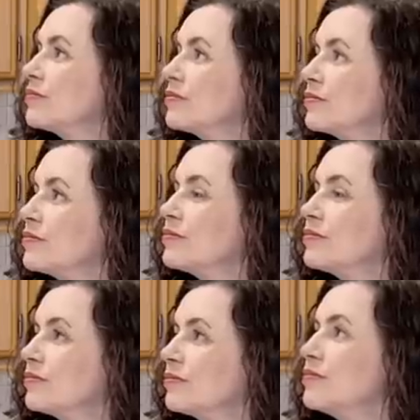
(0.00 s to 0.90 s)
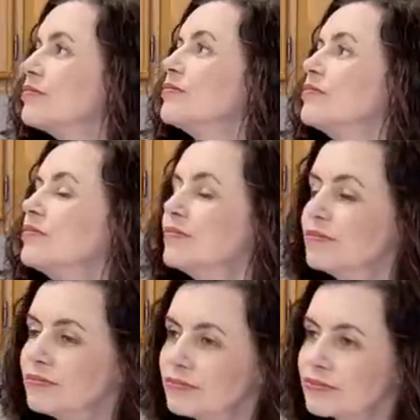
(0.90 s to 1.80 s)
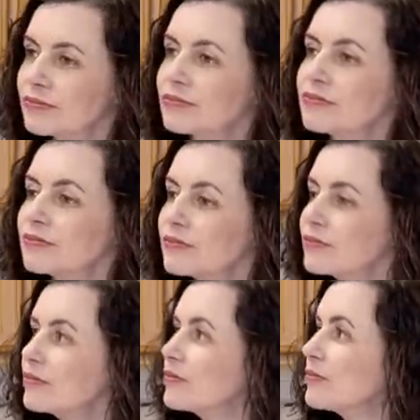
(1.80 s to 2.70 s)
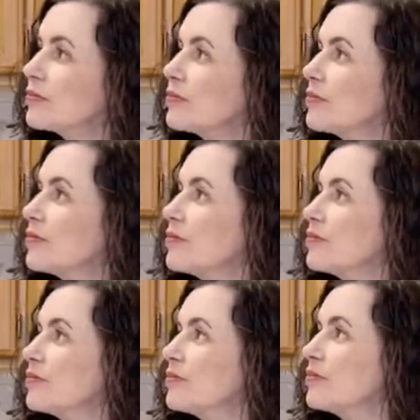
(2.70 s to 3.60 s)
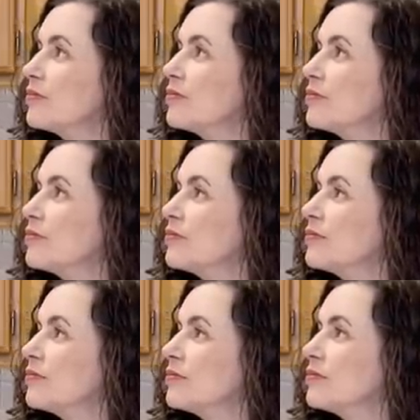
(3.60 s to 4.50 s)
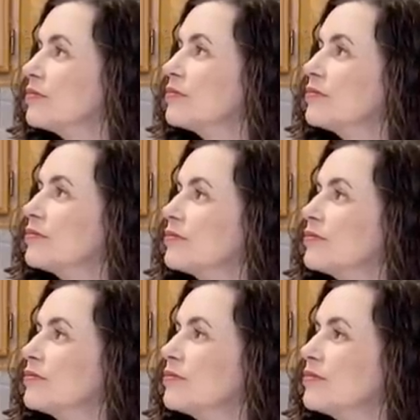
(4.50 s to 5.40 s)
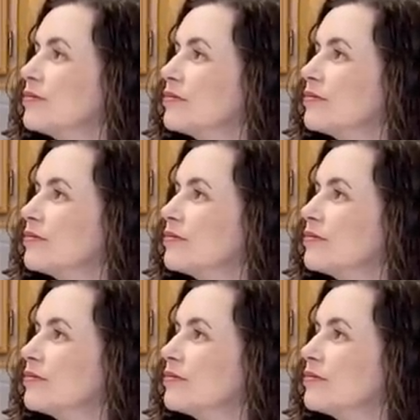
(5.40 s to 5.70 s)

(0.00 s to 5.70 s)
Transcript: No words are spoken by the person on screen.